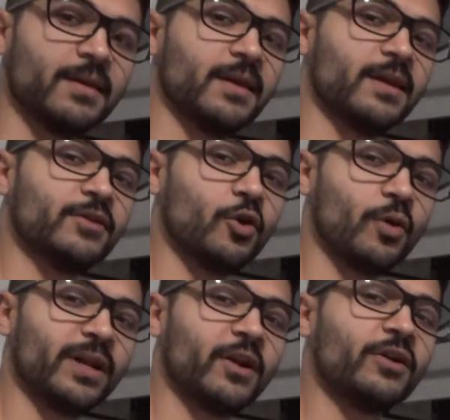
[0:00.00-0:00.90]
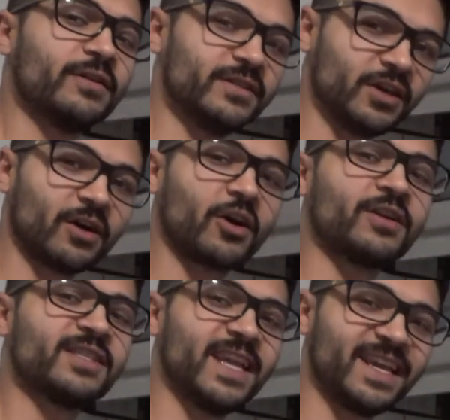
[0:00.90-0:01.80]
And go in and dunk our
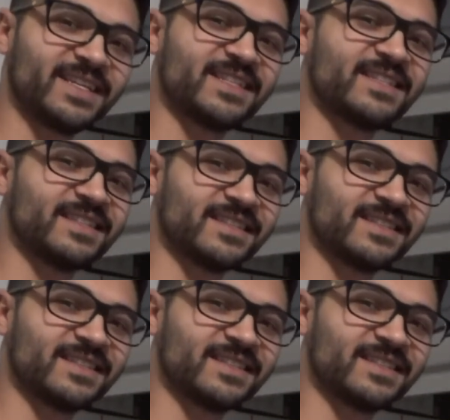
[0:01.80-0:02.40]
steaks.